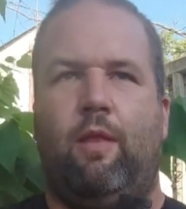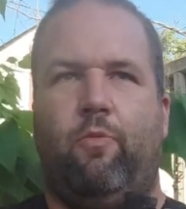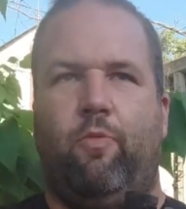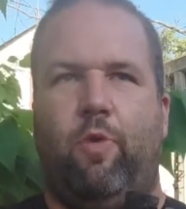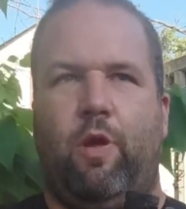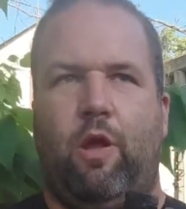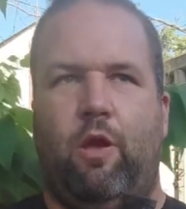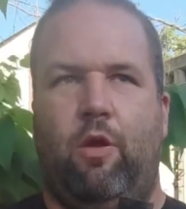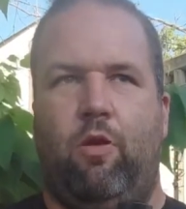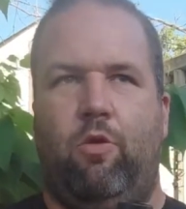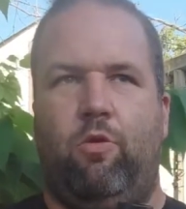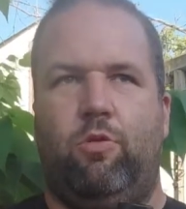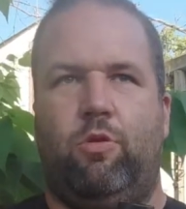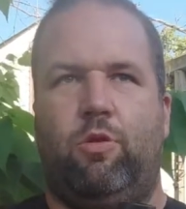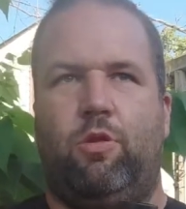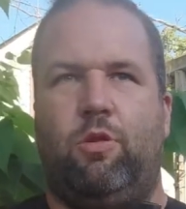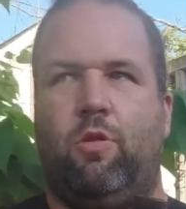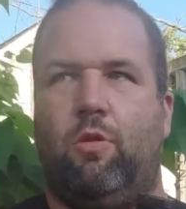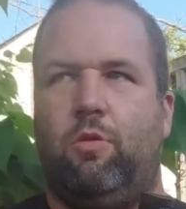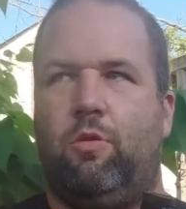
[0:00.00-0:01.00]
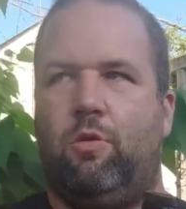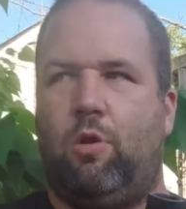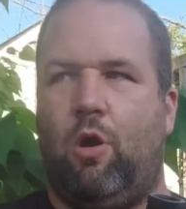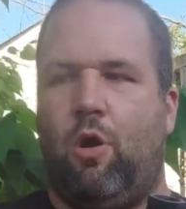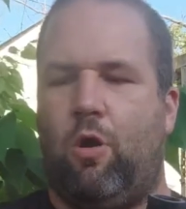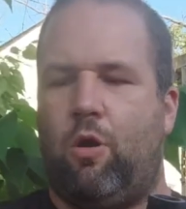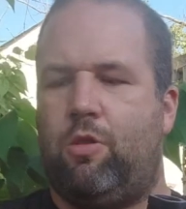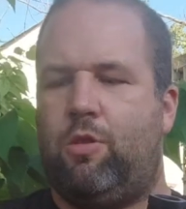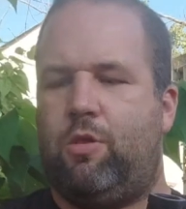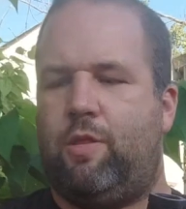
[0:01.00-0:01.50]
we use
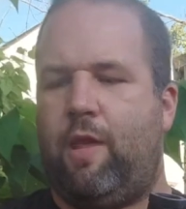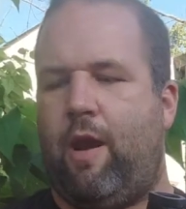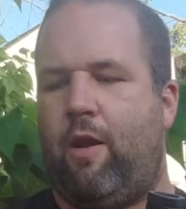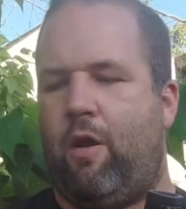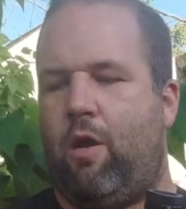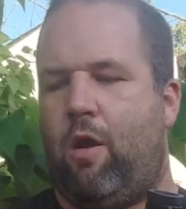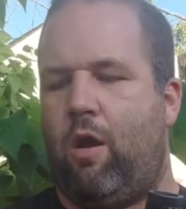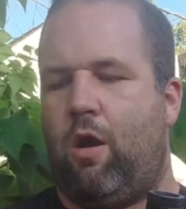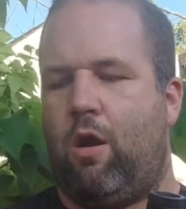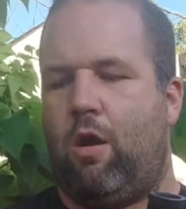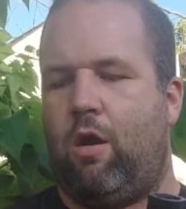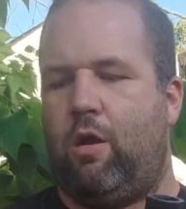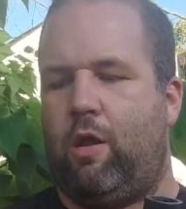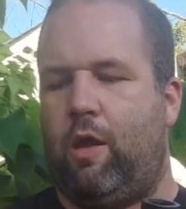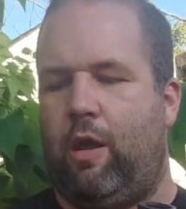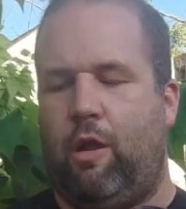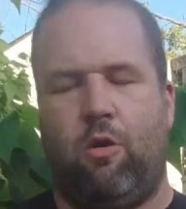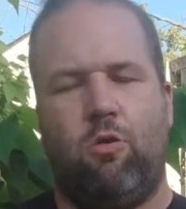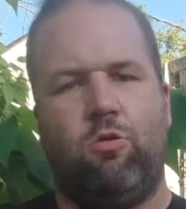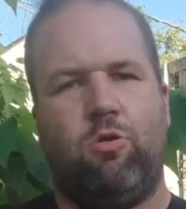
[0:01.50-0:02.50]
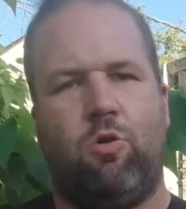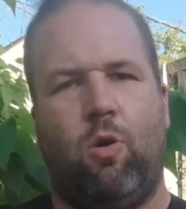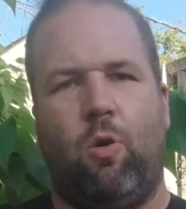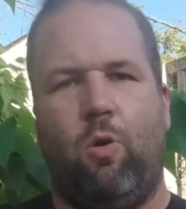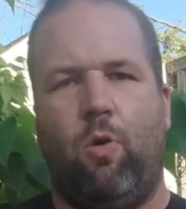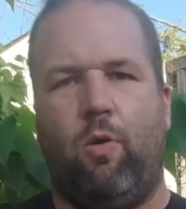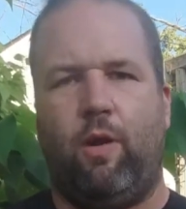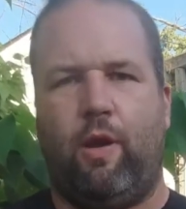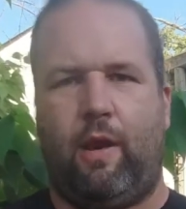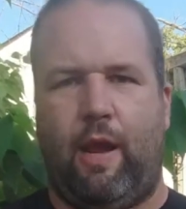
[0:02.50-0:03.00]
darts that are years
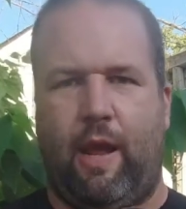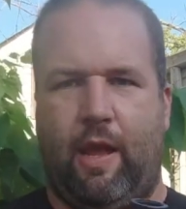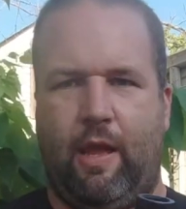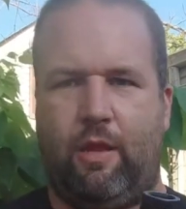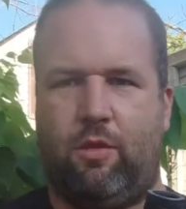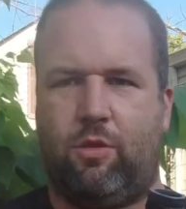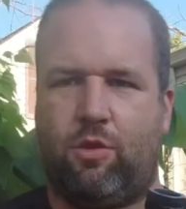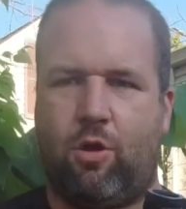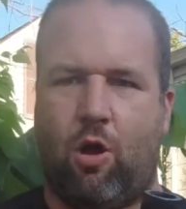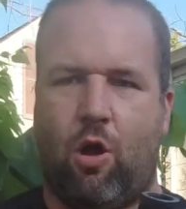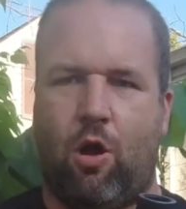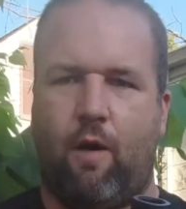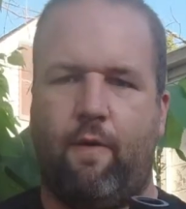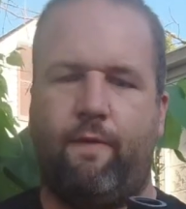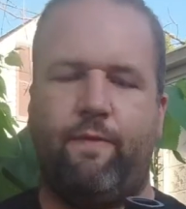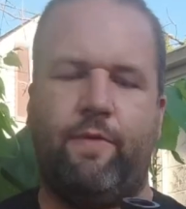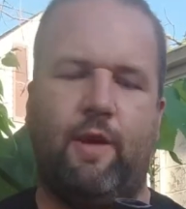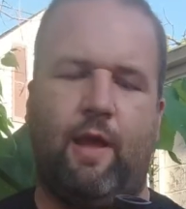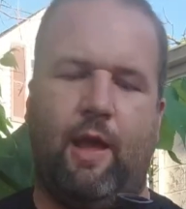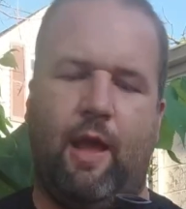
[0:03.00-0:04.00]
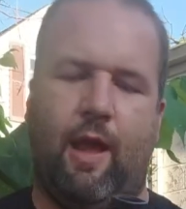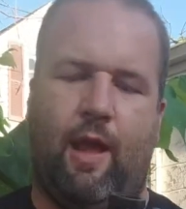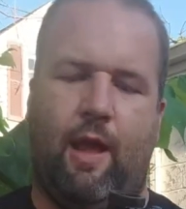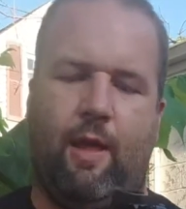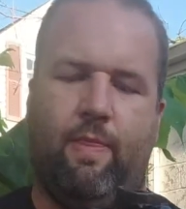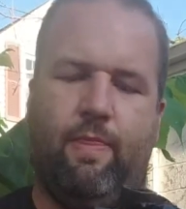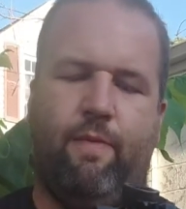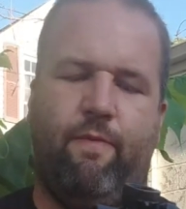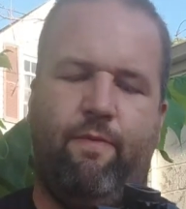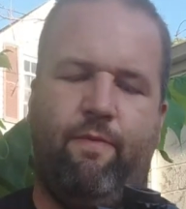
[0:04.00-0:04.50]
old, and they get soft,
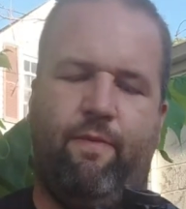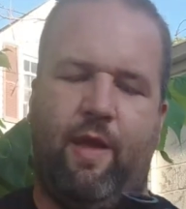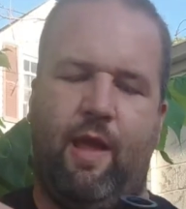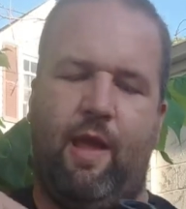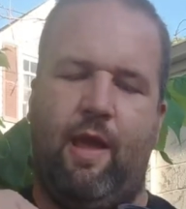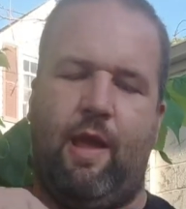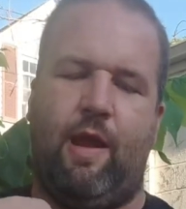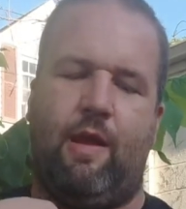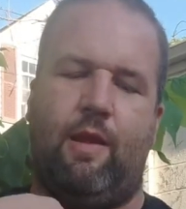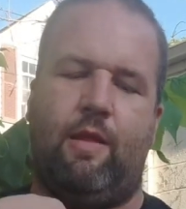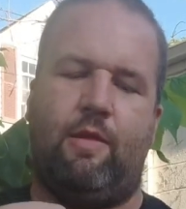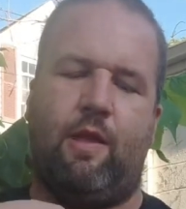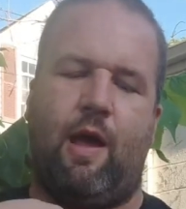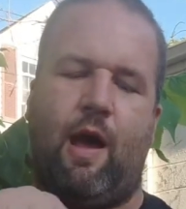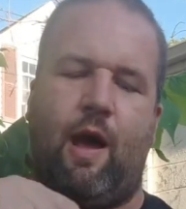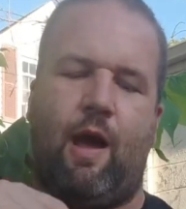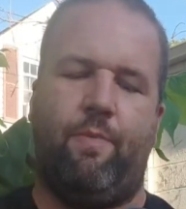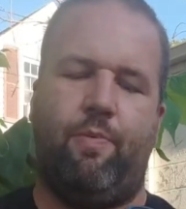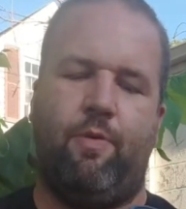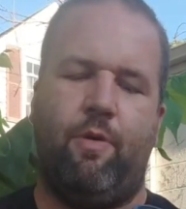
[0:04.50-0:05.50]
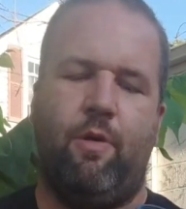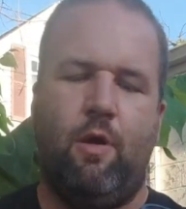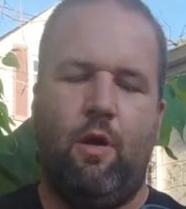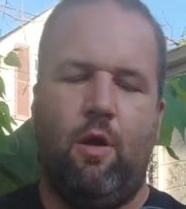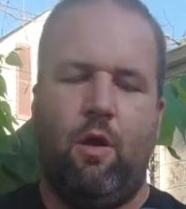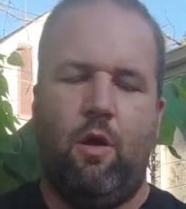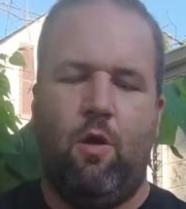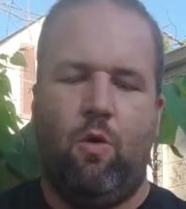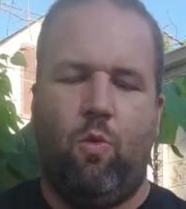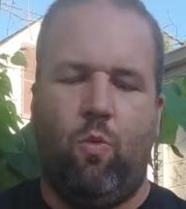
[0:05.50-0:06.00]
and the V in the top
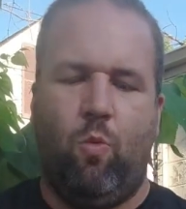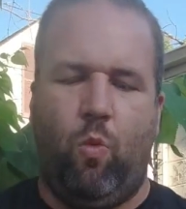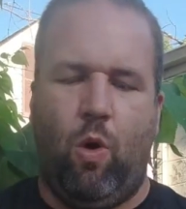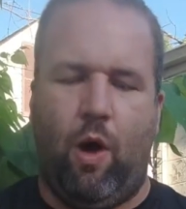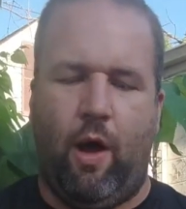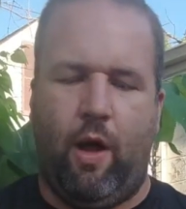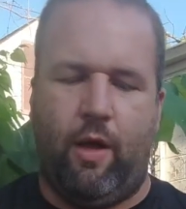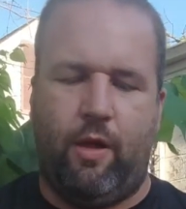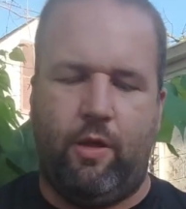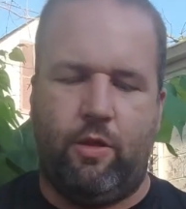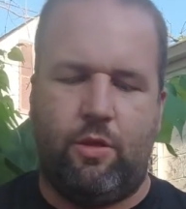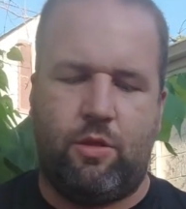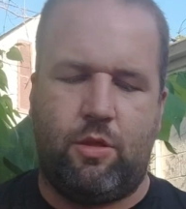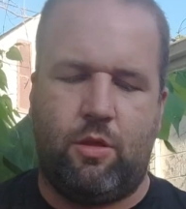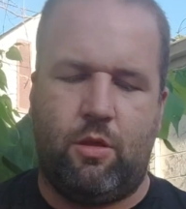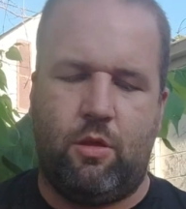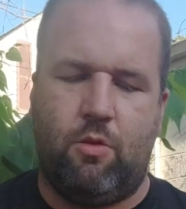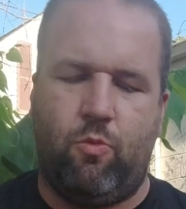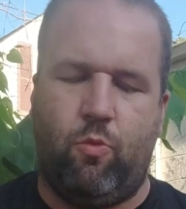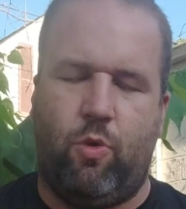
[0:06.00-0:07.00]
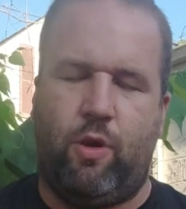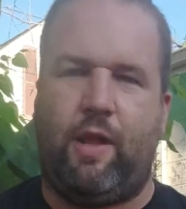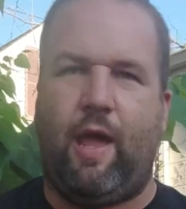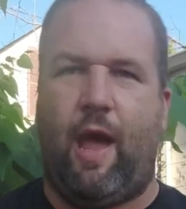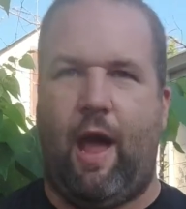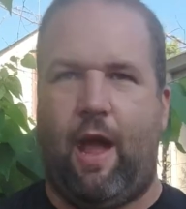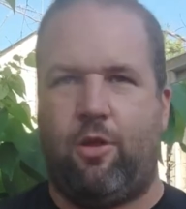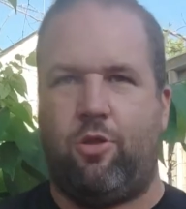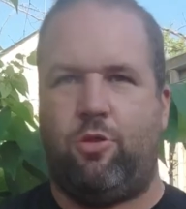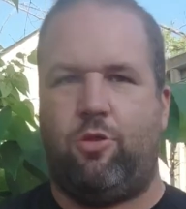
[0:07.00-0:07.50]
would
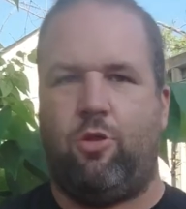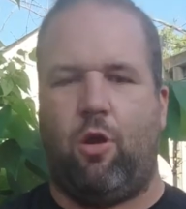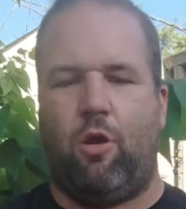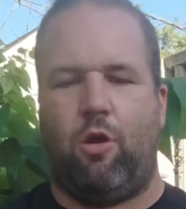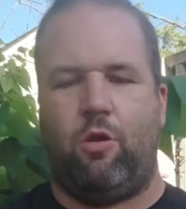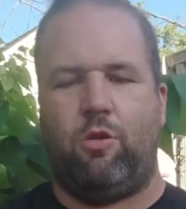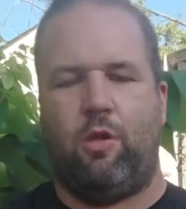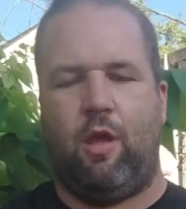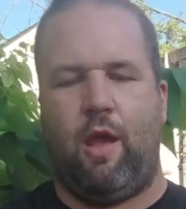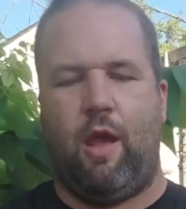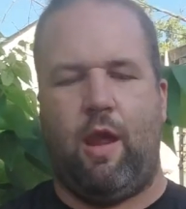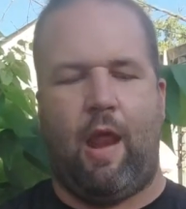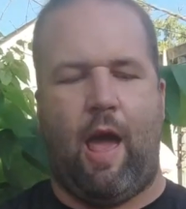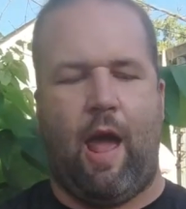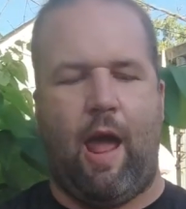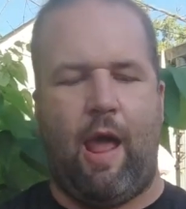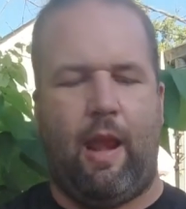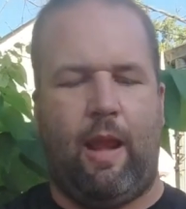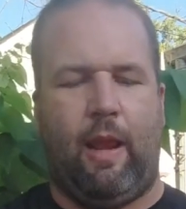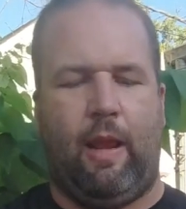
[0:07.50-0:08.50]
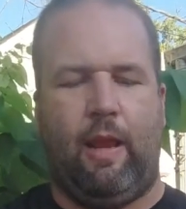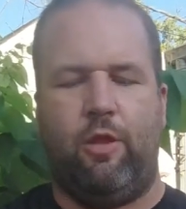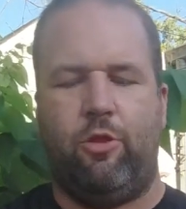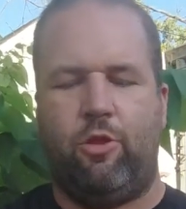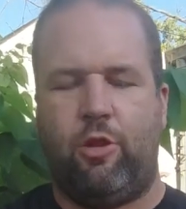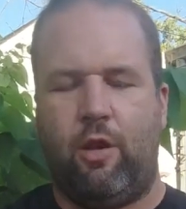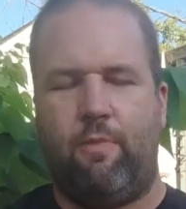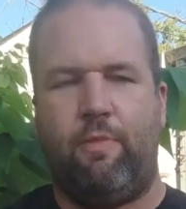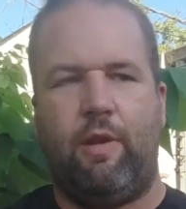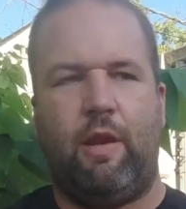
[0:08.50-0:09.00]
catch darts, and I
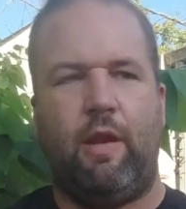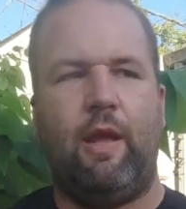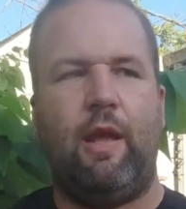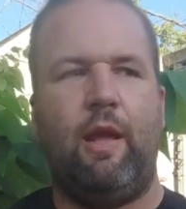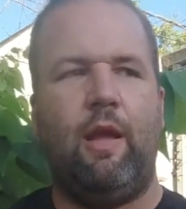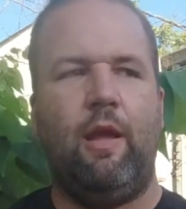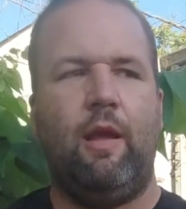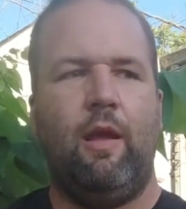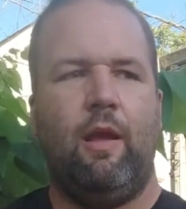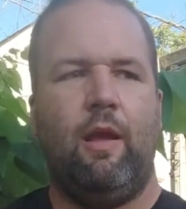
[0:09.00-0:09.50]
legitimately